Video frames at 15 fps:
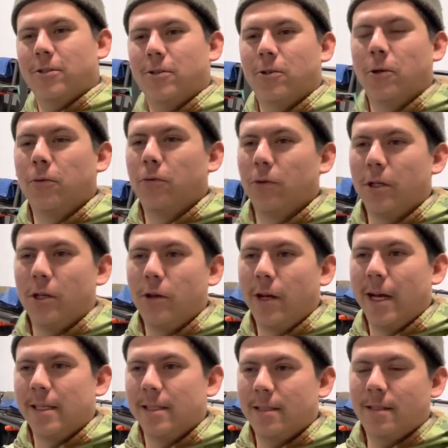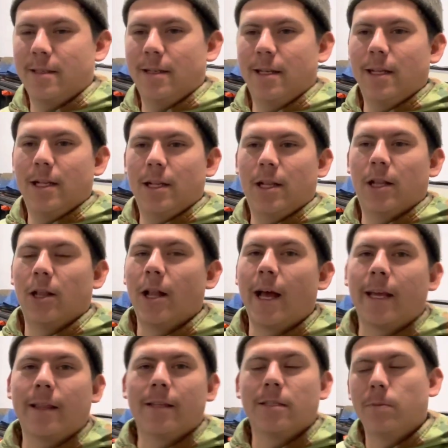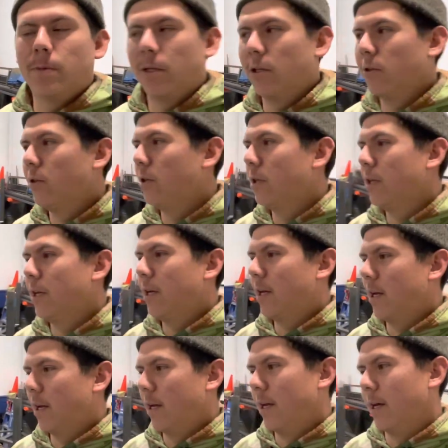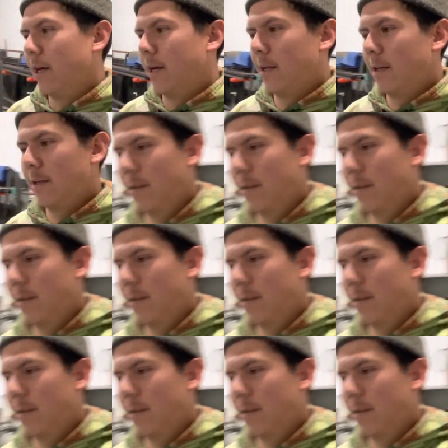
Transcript: hopefully you guys like this build, and